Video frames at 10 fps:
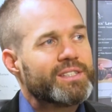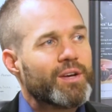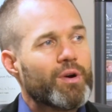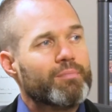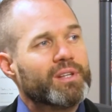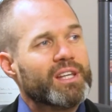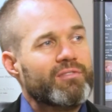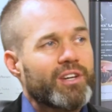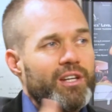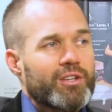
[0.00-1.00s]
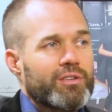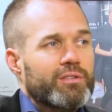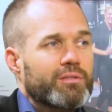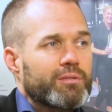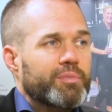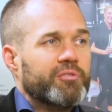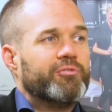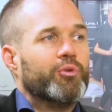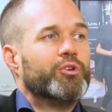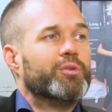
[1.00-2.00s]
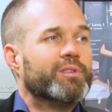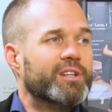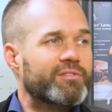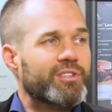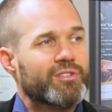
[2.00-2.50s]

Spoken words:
Someone believing in you before you believed in